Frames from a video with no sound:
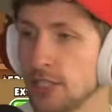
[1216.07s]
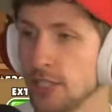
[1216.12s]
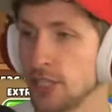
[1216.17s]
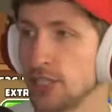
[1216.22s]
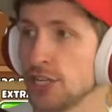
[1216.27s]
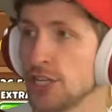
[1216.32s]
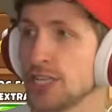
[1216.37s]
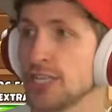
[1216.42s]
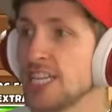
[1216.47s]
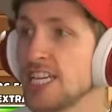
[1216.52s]
to
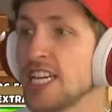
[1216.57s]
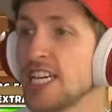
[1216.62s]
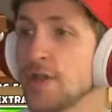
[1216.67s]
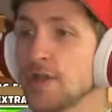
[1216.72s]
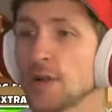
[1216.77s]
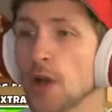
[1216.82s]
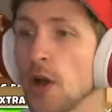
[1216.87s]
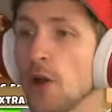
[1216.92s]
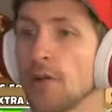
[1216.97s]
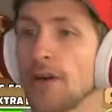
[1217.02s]
just
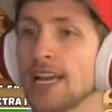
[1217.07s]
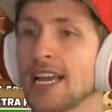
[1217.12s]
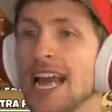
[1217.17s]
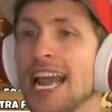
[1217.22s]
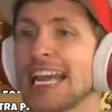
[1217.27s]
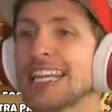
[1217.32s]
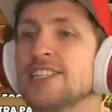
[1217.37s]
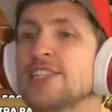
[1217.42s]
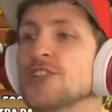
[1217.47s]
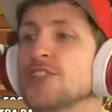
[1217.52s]
keep going
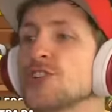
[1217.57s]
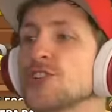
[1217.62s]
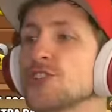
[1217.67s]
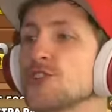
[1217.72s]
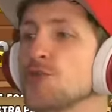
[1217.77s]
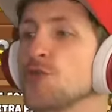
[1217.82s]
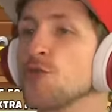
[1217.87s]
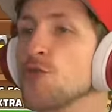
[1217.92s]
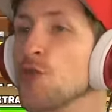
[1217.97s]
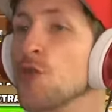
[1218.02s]
and
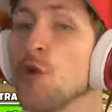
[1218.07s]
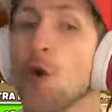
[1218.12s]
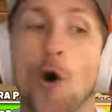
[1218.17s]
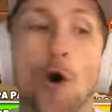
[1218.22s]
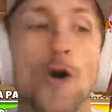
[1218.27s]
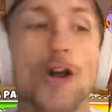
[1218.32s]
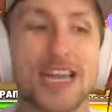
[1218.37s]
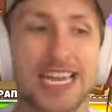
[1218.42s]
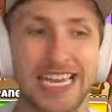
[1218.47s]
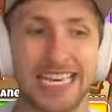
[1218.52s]

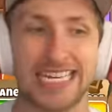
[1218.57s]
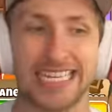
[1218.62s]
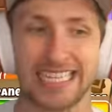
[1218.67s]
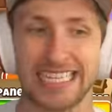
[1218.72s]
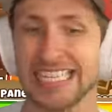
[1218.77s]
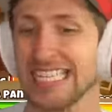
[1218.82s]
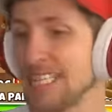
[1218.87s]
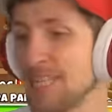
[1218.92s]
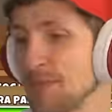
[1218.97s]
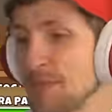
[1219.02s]
destroying
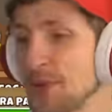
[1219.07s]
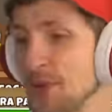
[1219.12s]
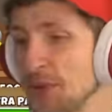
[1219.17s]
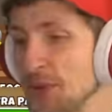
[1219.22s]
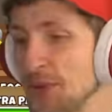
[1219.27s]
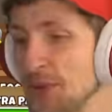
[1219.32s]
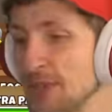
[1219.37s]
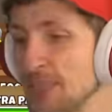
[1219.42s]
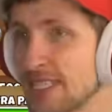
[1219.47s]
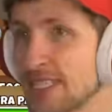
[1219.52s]
these
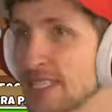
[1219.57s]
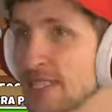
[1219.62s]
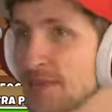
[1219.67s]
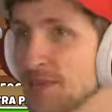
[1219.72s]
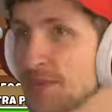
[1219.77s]
balloons.